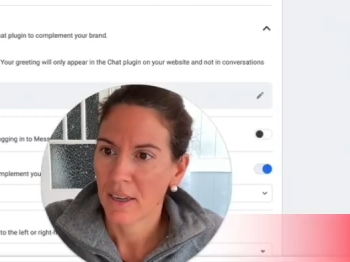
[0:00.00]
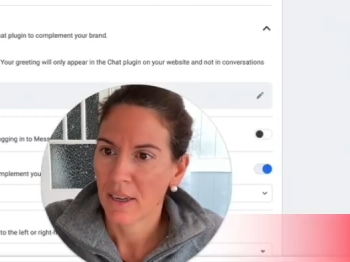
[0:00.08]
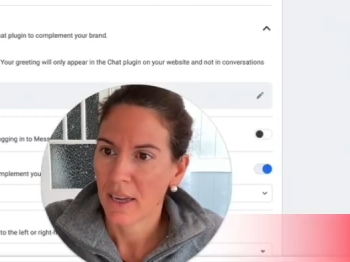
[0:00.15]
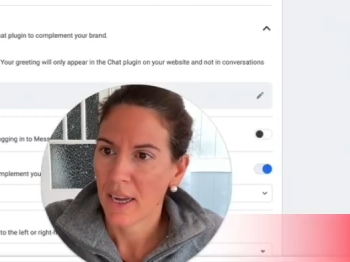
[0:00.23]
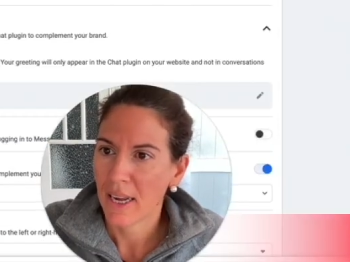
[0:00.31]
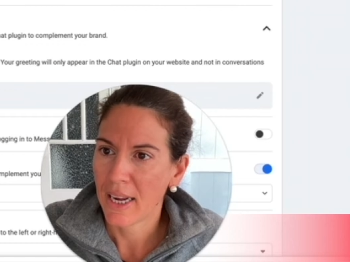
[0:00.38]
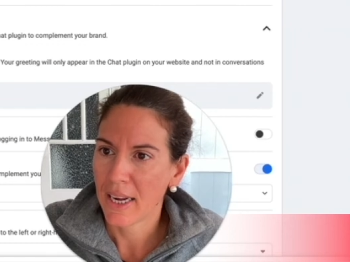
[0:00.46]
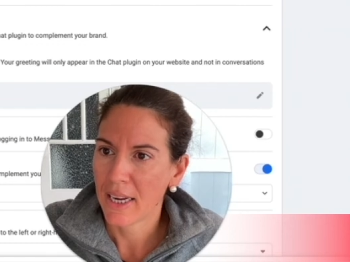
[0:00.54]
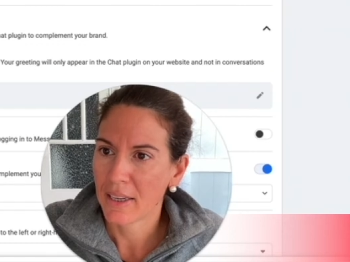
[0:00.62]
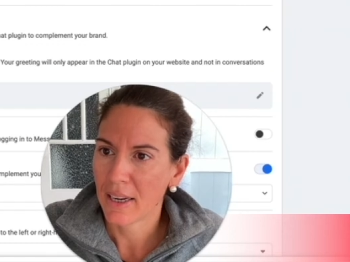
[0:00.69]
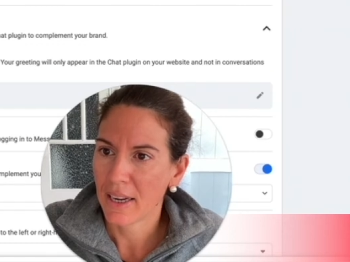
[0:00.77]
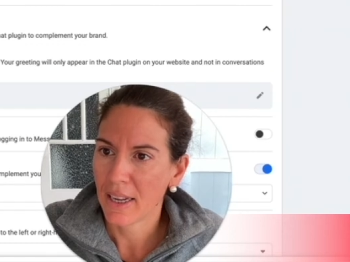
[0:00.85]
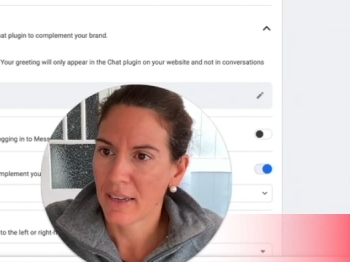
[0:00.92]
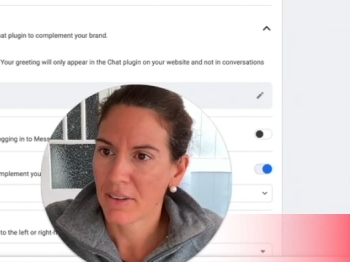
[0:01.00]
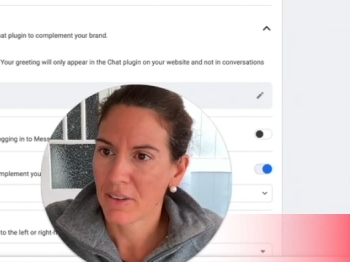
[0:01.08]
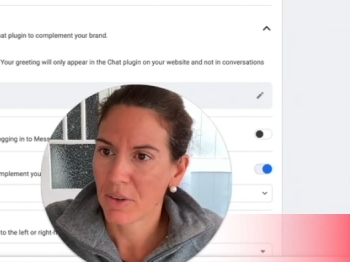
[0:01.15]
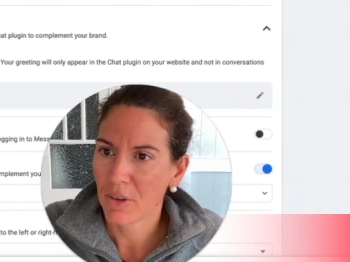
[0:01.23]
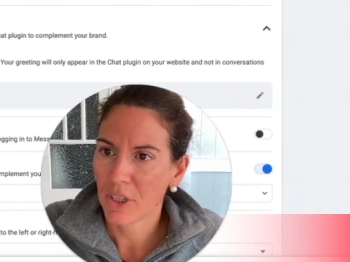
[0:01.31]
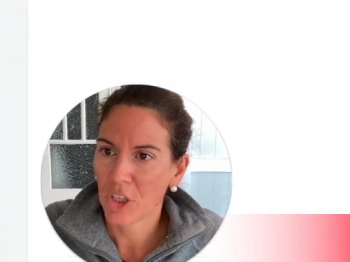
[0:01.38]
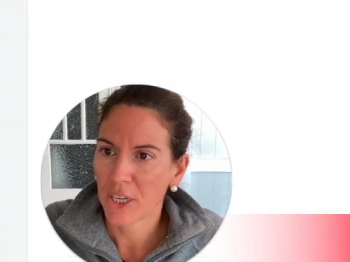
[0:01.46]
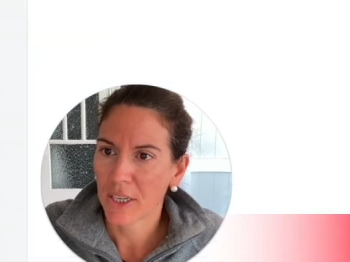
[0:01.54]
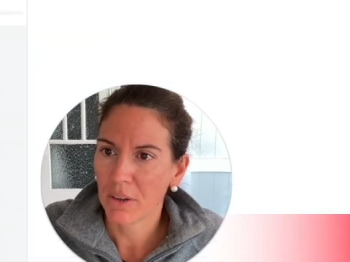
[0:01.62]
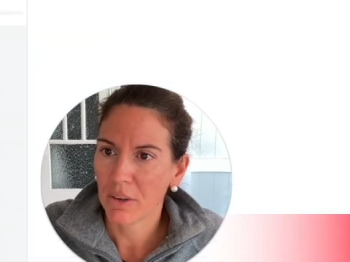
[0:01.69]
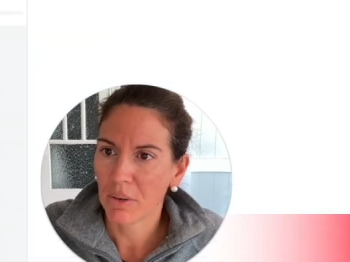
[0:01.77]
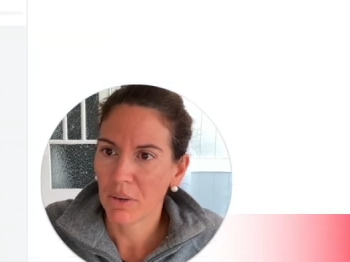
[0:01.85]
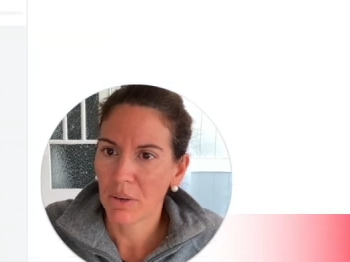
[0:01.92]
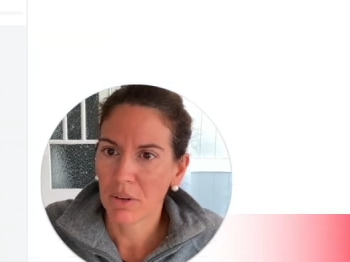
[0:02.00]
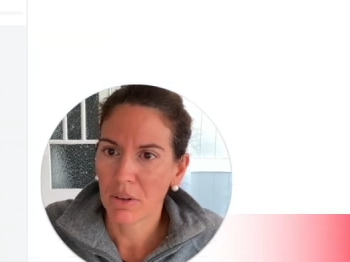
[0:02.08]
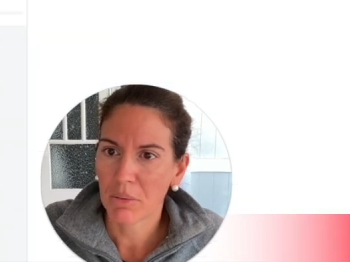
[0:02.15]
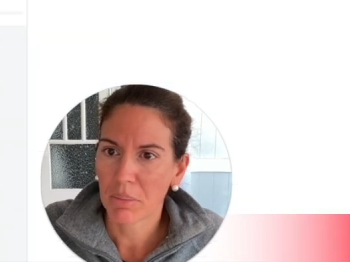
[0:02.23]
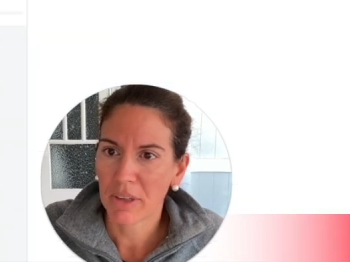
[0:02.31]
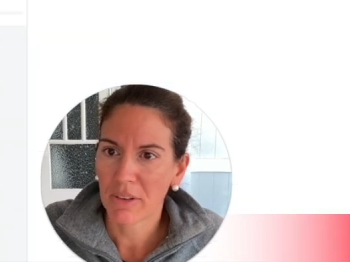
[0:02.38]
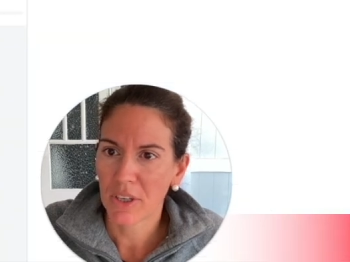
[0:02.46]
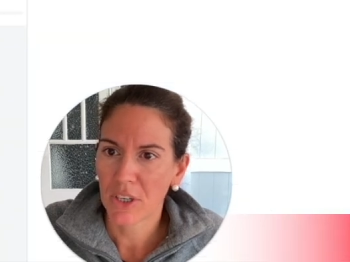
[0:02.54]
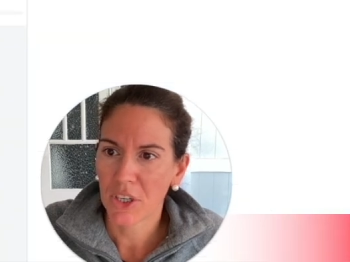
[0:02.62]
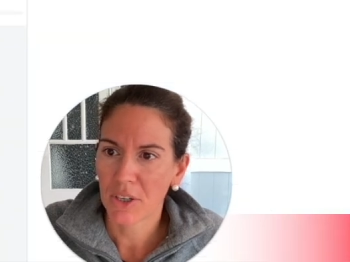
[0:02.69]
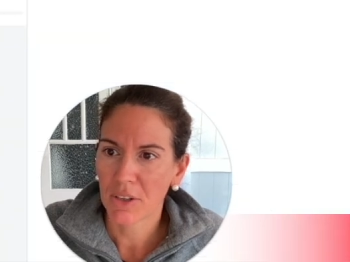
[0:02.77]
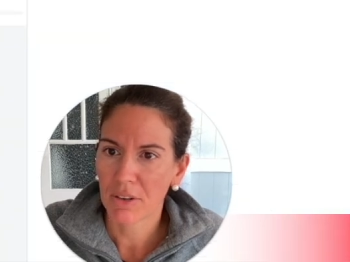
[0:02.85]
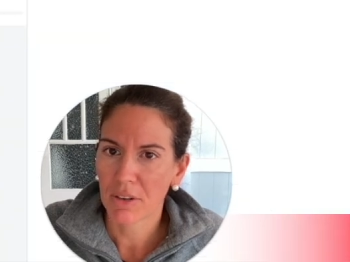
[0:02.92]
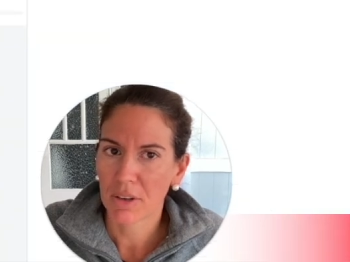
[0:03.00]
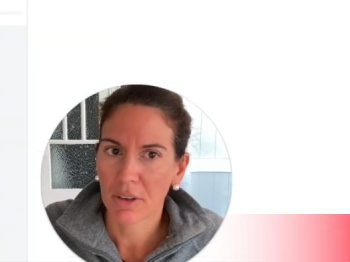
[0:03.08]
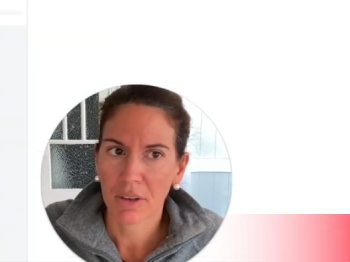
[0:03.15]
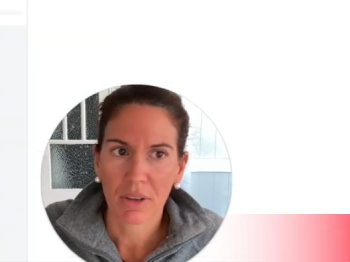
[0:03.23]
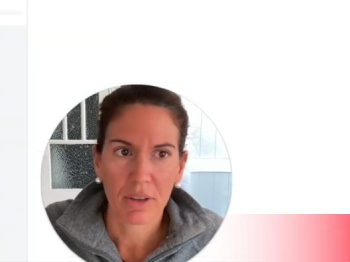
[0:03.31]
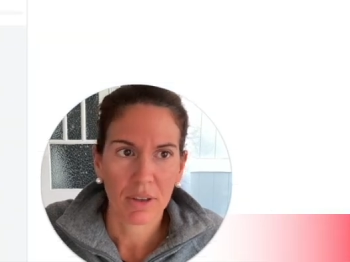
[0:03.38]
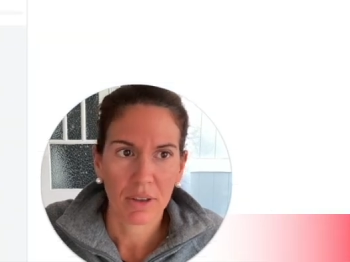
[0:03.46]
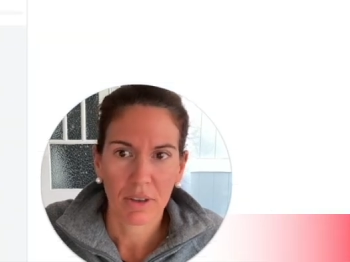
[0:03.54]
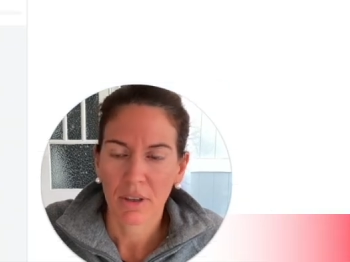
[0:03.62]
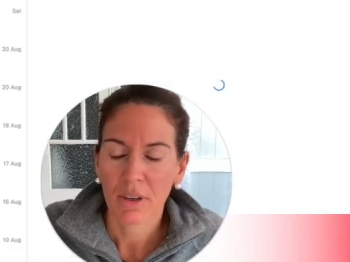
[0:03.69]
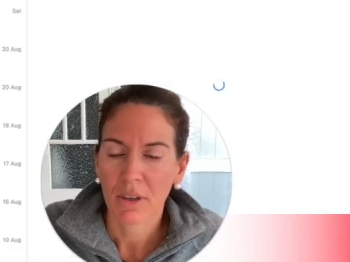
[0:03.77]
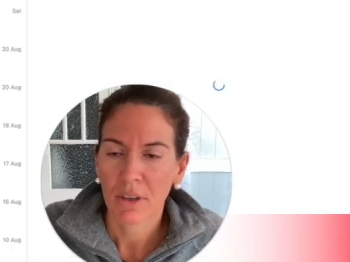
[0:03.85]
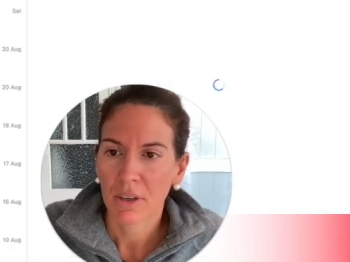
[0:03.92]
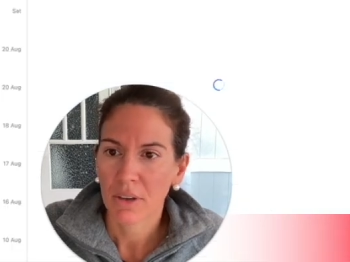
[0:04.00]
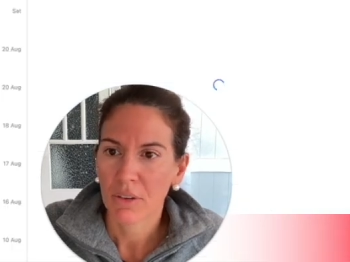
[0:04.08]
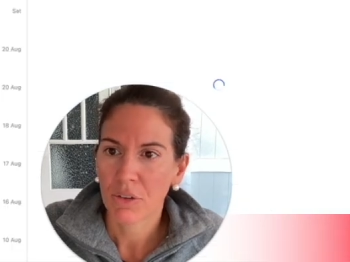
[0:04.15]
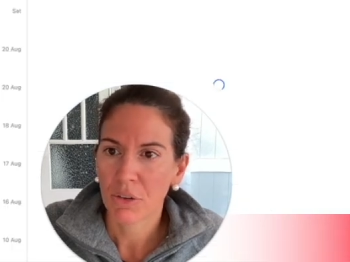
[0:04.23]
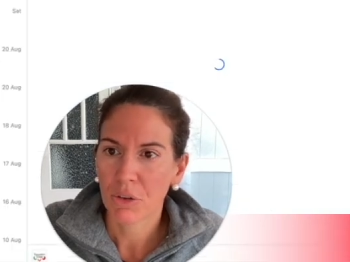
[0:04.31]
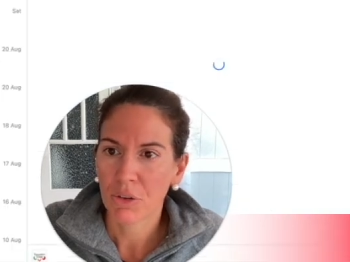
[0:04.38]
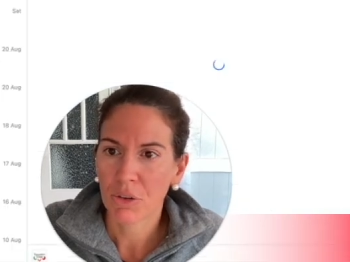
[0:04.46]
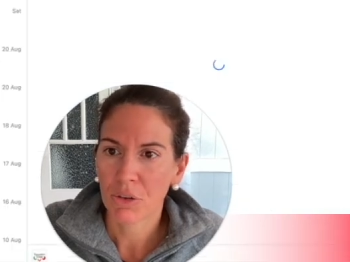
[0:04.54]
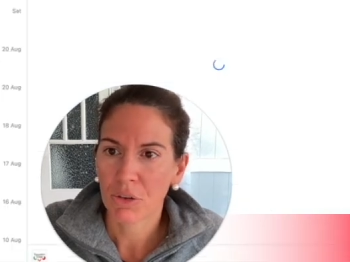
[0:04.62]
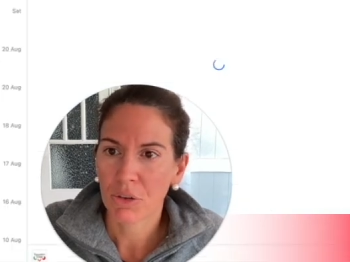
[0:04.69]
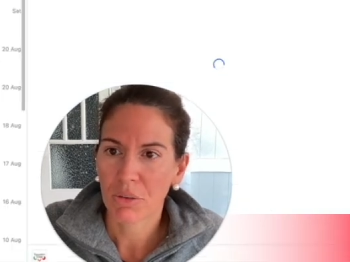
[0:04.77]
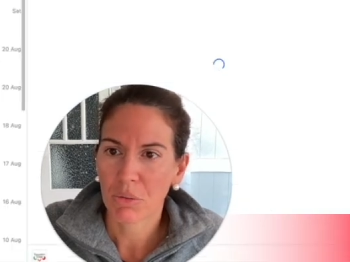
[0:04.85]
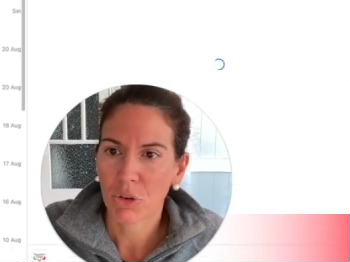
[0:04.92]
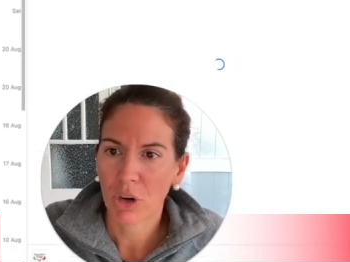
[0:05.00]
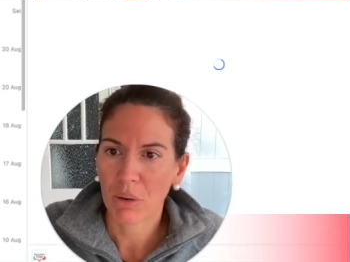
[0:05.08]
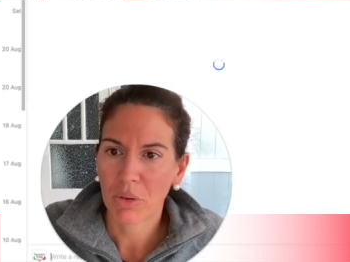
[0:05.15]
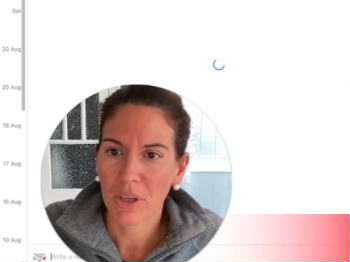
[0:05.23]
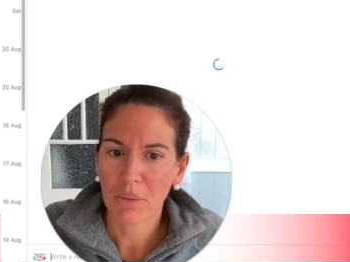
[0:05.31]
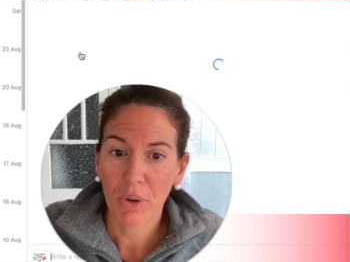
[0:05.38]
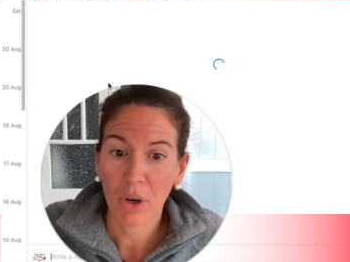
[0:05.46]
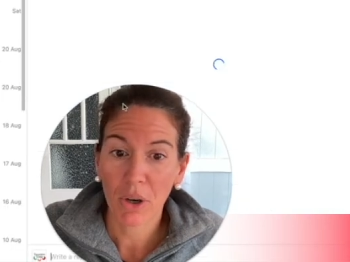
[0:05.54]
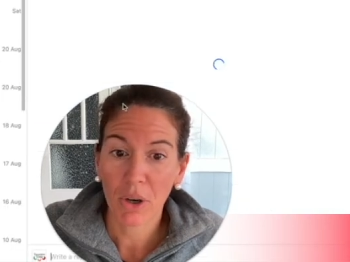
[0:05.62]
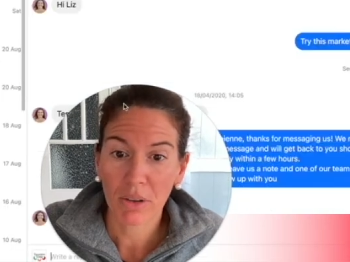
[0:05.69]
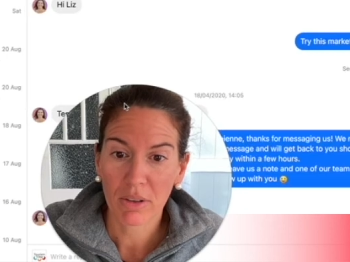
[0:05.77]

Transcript: And let's go and check all the messages to Tourism Tribe's inbox.